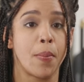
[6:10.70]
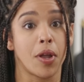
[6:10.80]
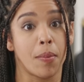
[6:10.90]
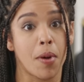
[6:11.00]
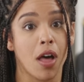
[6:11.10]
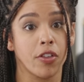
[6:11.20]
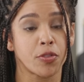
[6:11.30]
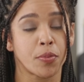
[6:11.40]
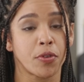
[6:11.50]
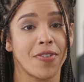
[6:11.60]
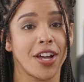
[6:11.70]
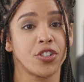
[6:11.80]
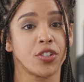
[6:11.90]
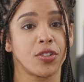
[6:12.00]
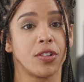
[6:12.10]
but a polished
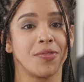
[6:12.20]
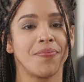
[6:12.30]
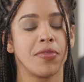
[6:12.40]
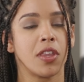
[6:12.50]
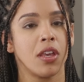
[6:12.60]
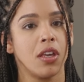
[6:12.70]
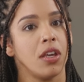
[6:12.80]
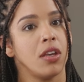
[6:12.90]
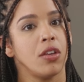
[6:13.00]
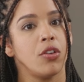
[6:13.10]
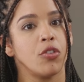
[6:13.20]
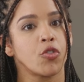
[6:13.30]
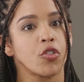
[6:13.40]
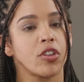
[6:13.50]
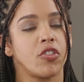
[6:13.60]
professional,
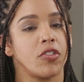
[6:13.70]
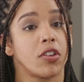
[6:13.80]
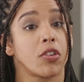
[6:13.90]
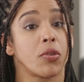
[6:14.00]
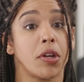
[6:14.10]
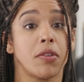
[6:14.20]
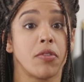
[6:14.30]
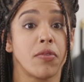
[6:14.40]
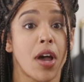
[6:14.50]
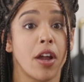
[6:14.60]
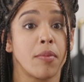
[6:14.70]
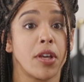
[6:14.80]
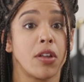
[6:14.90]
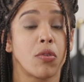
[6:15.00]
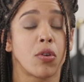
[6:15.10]
usually she's in a creative
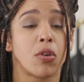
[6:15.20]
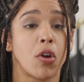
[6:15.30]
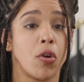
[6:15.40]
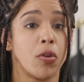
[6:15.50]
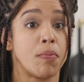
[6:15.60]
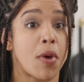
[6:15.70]
environment or her own